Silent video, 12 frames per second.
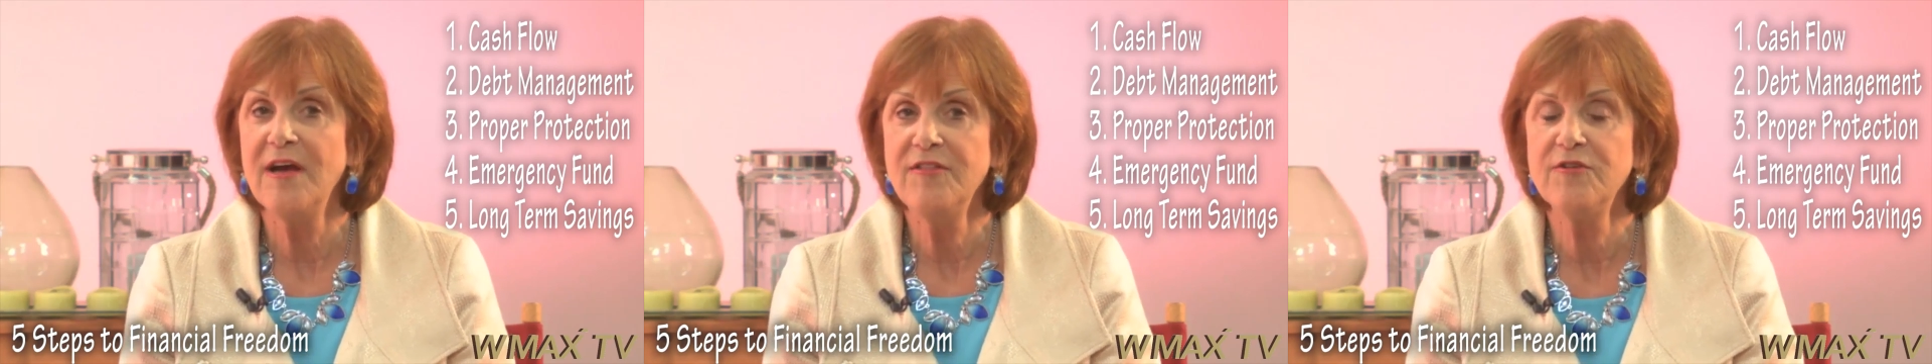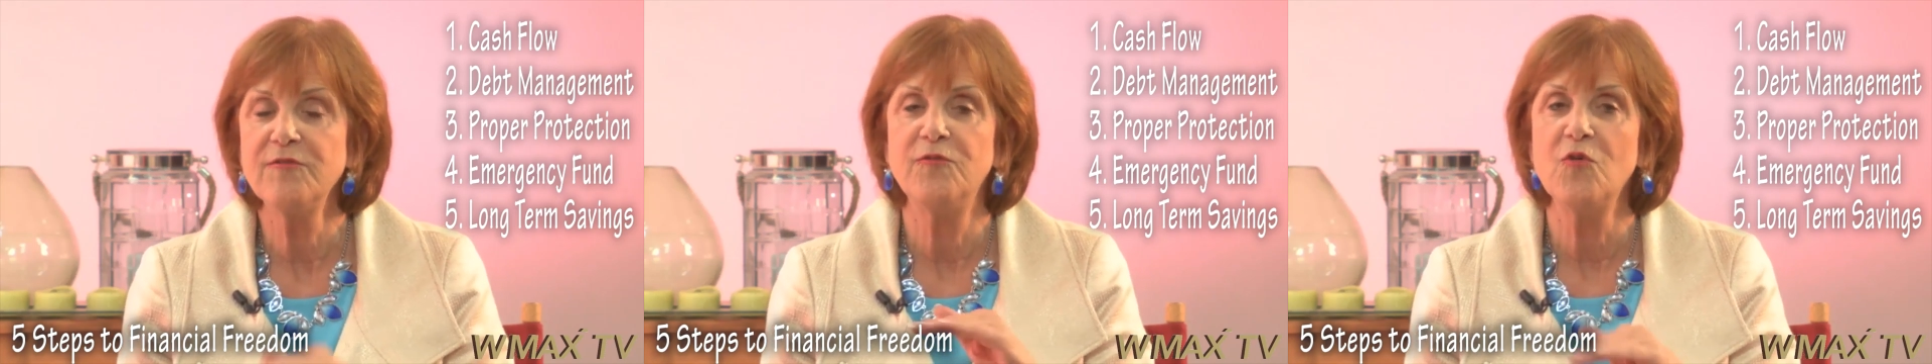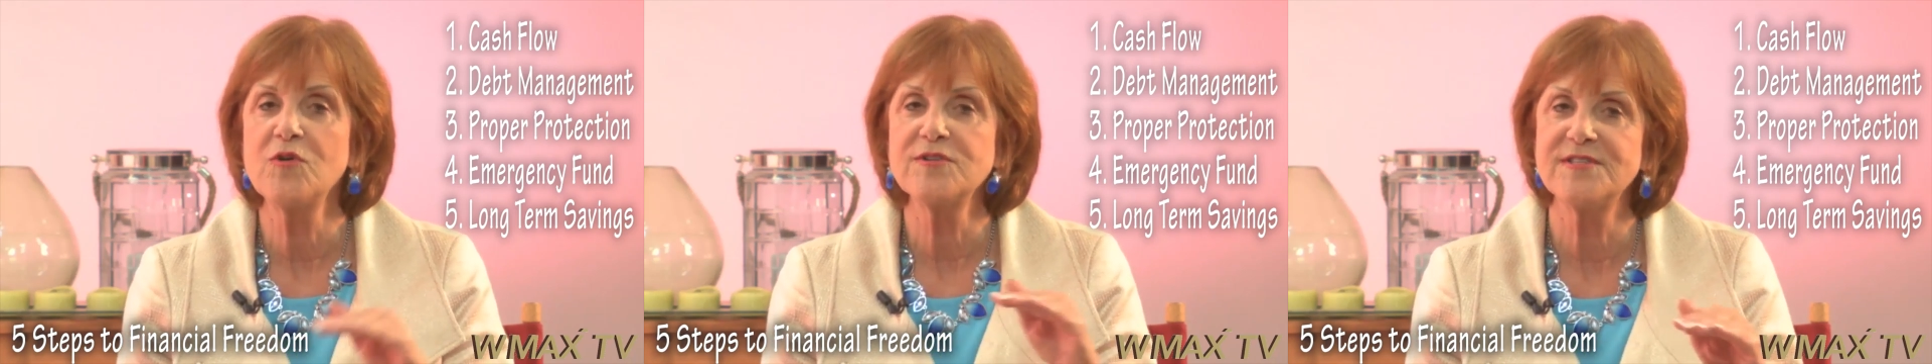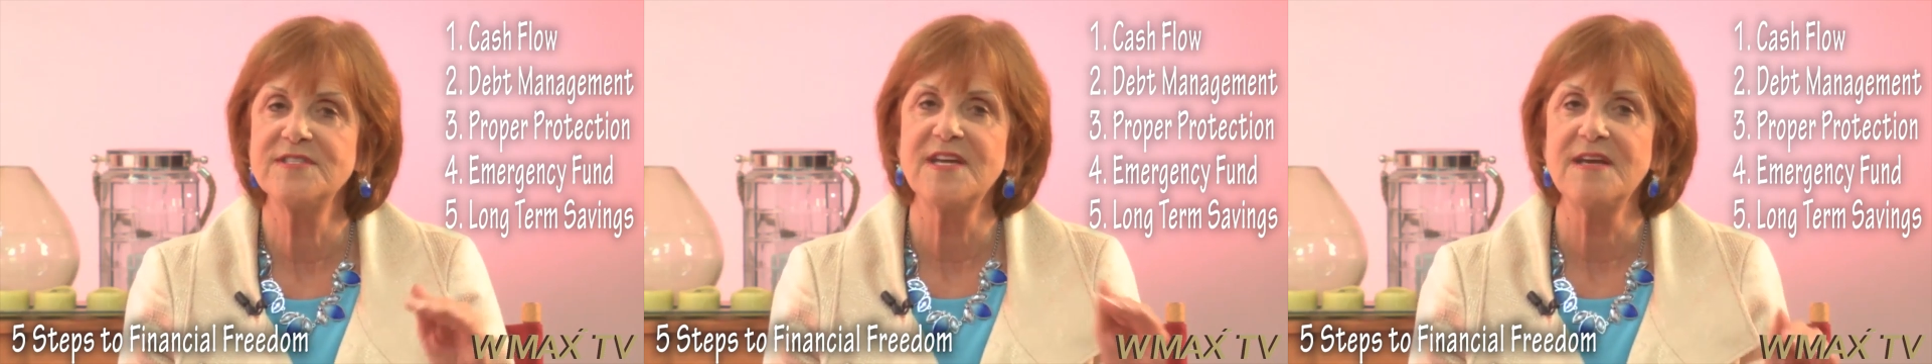other four
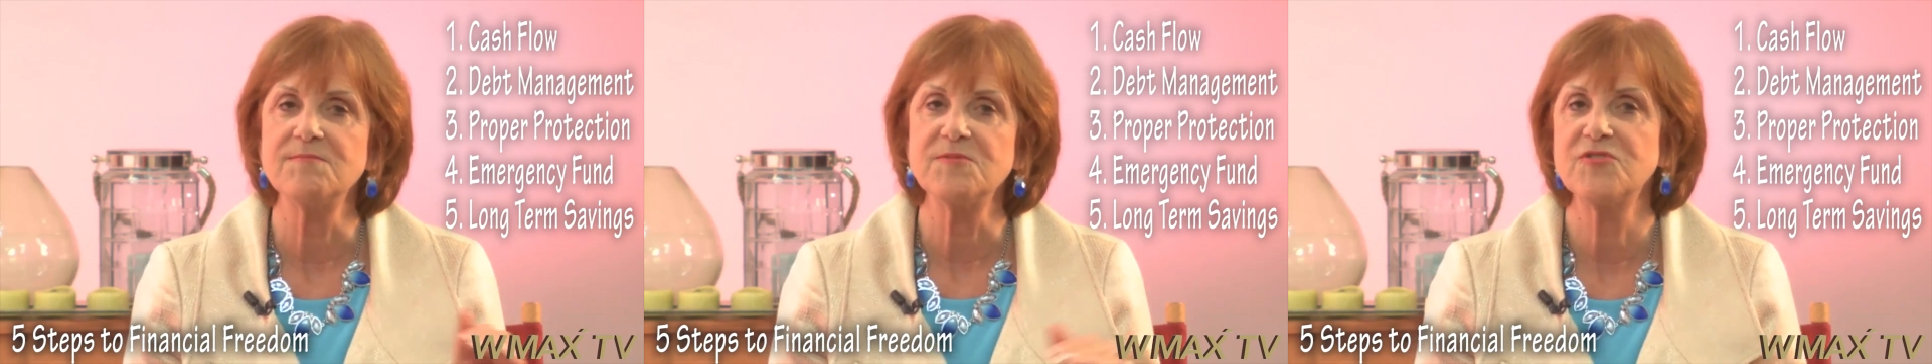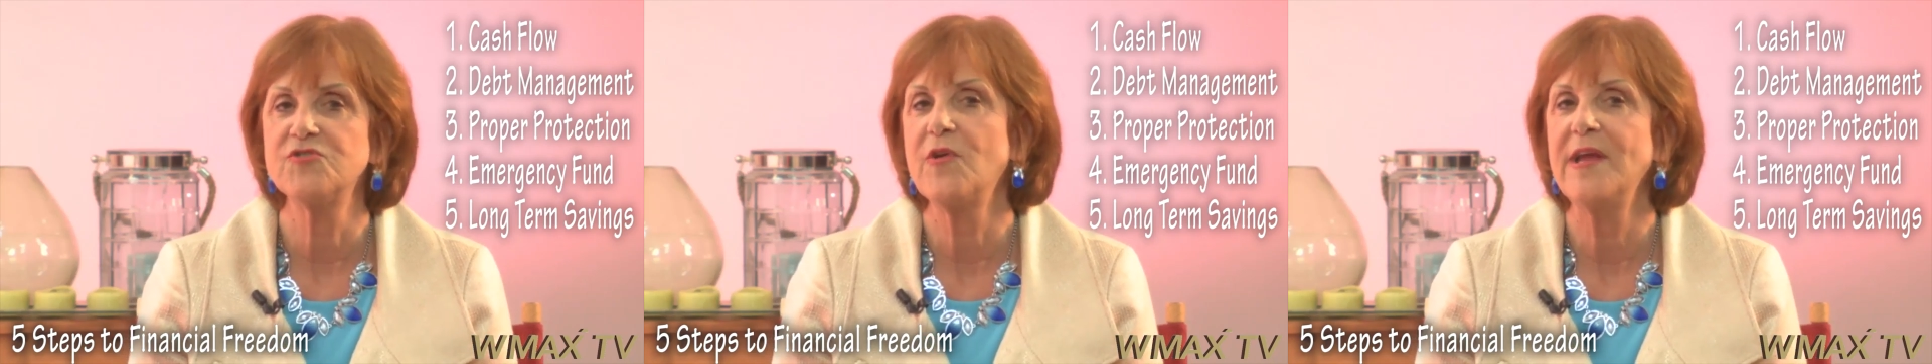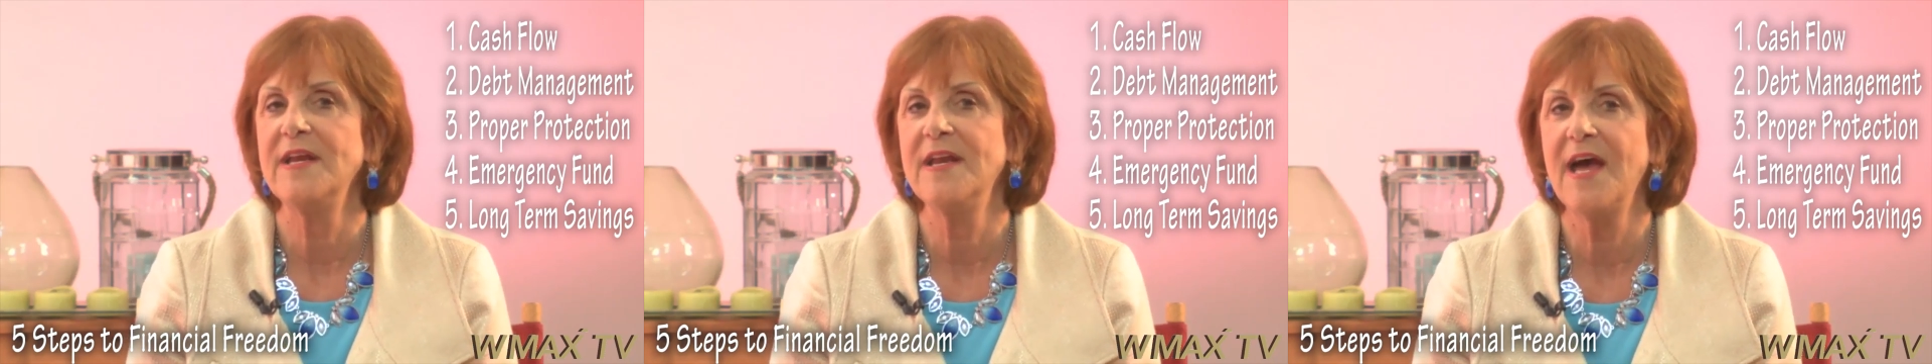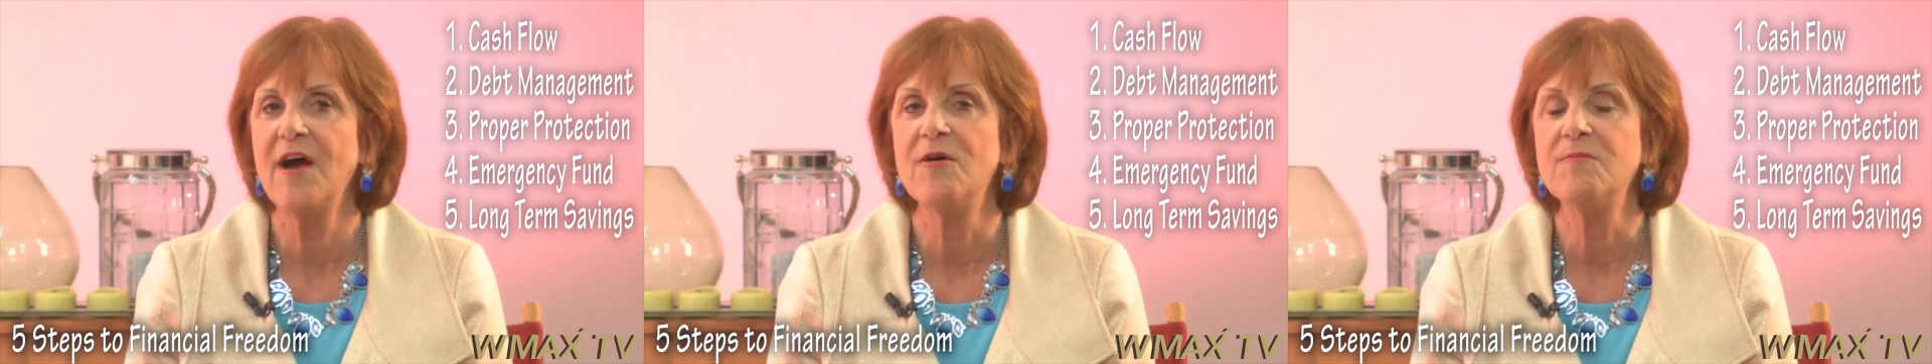steps straightened
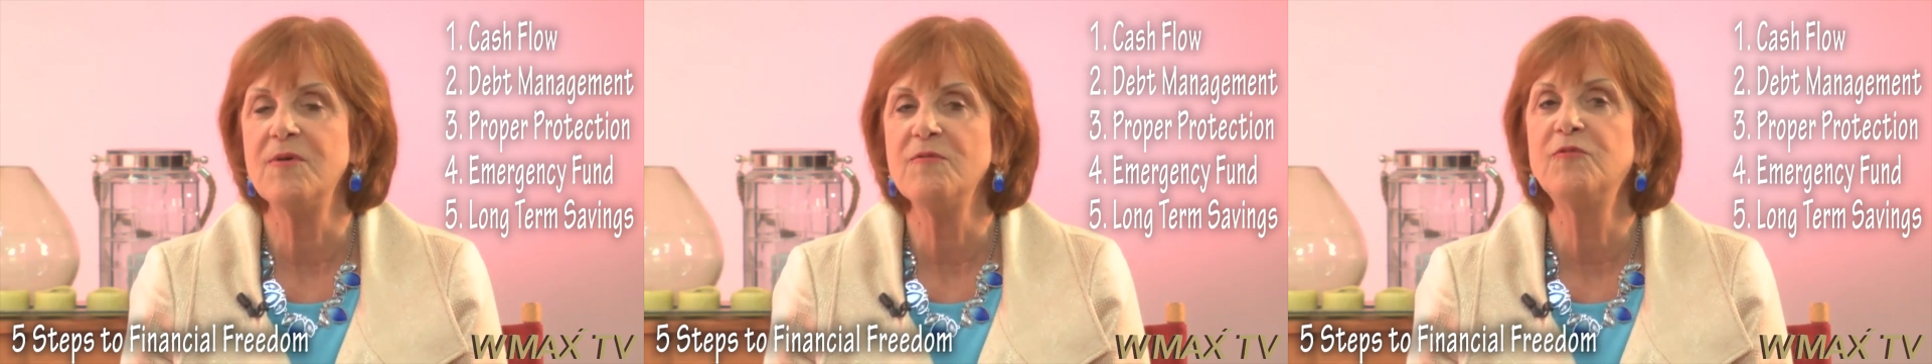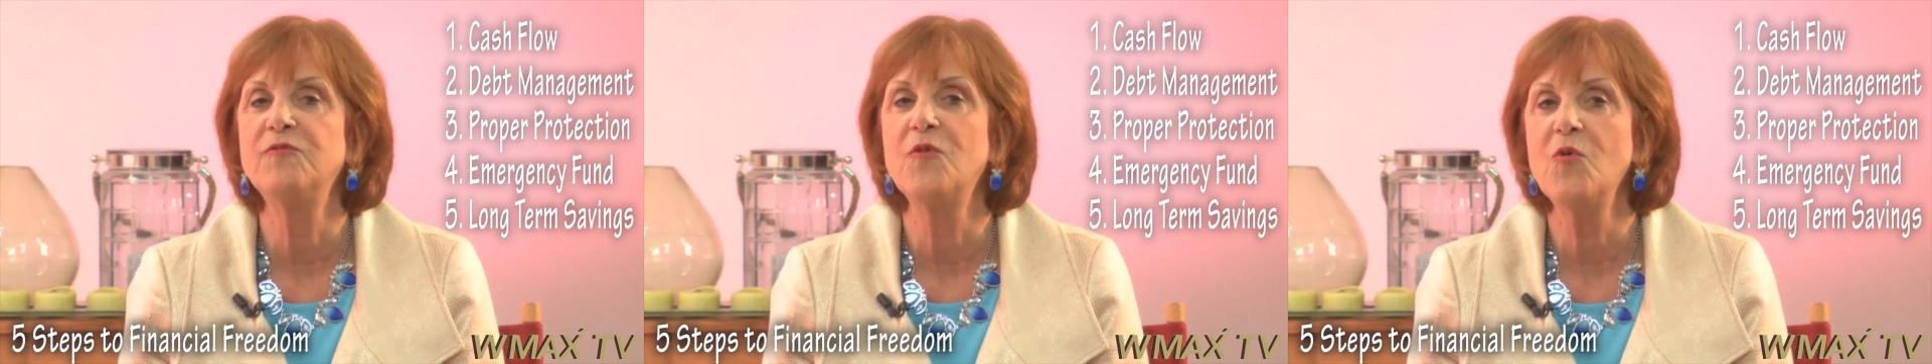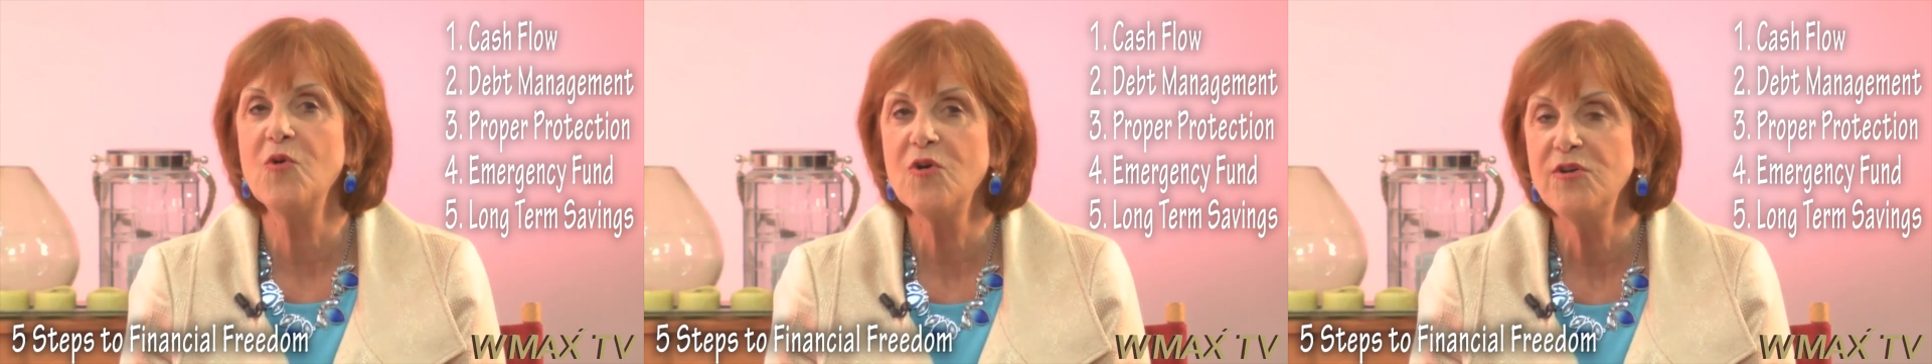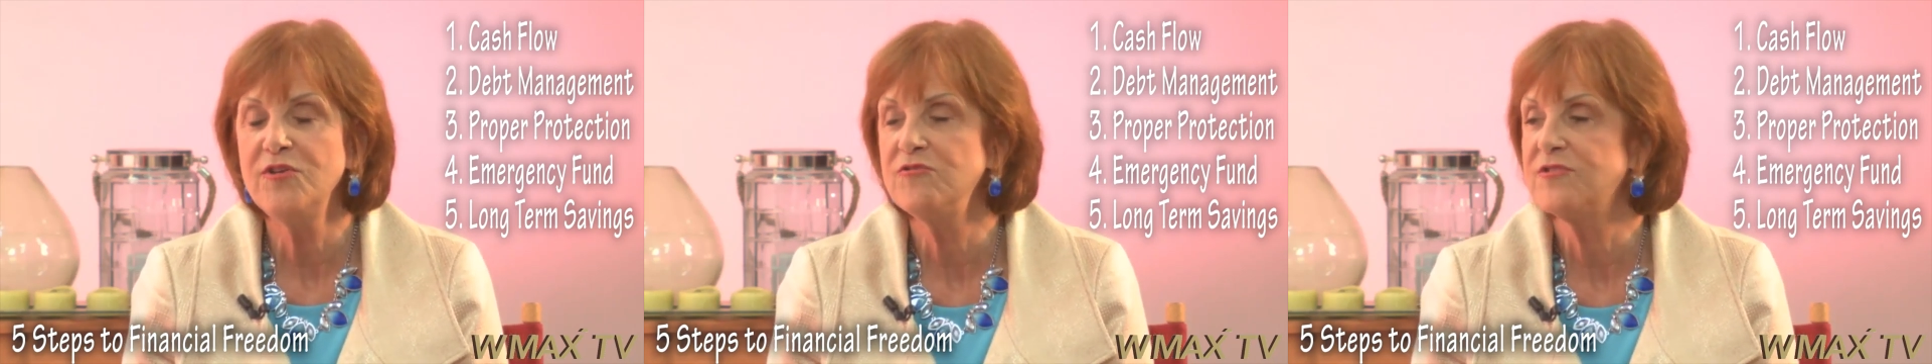out
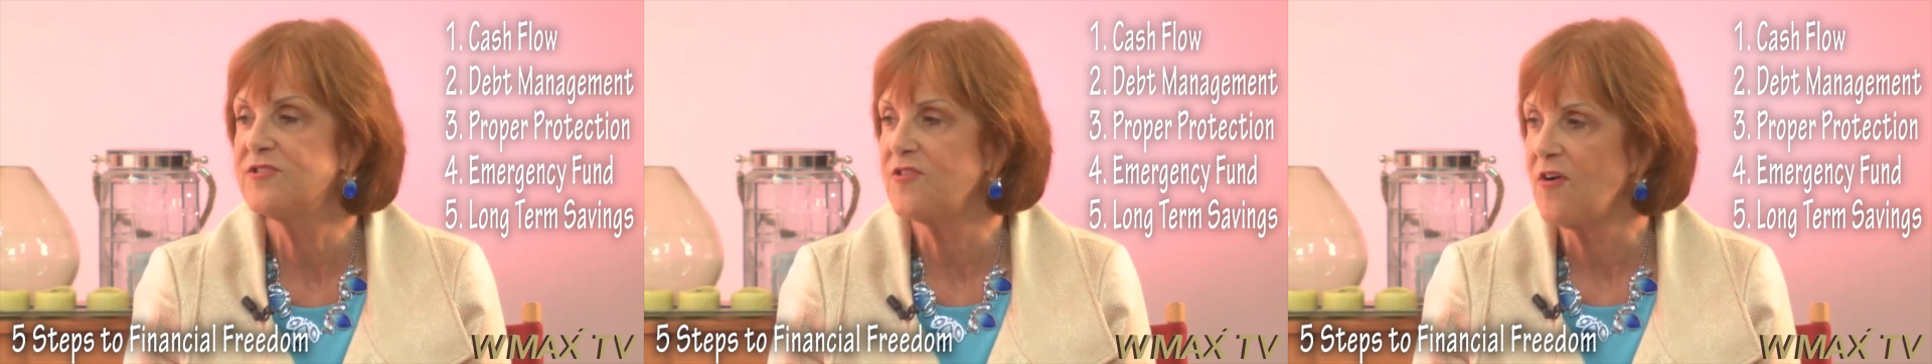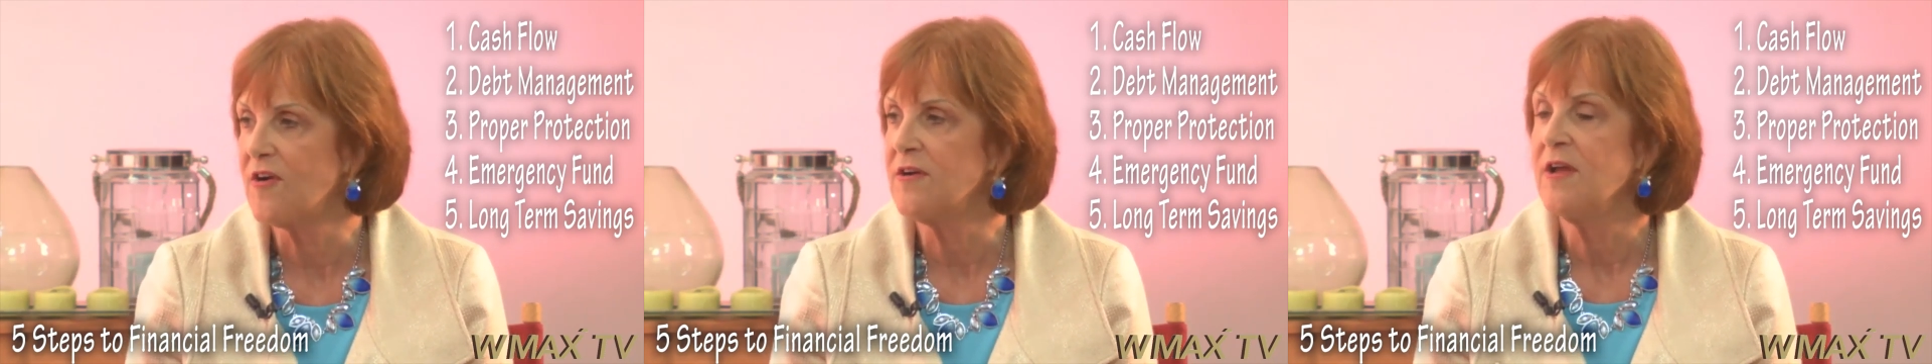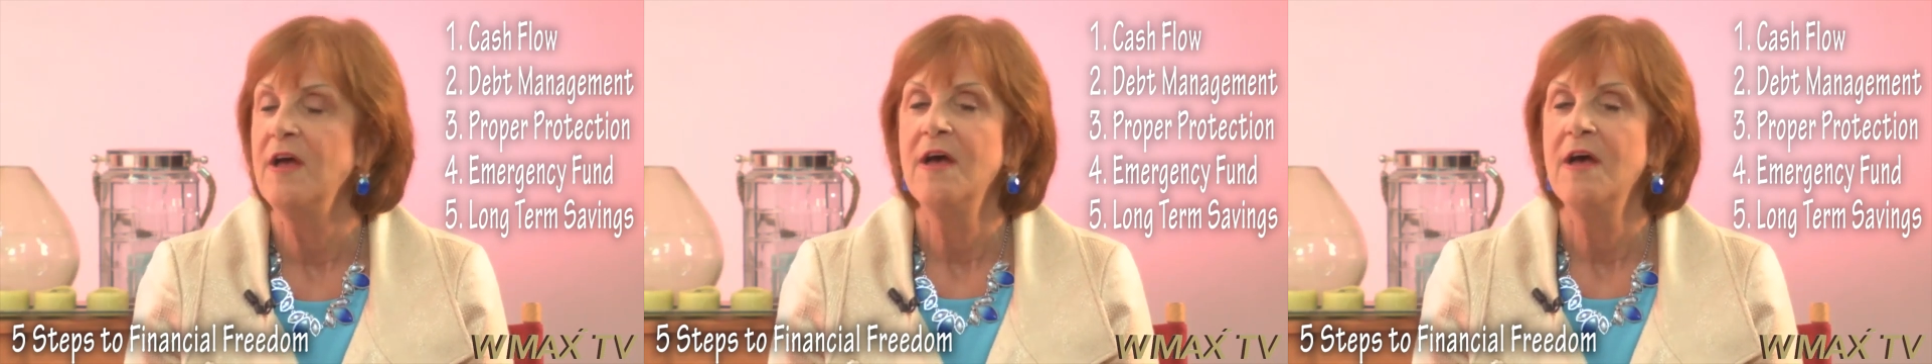before you start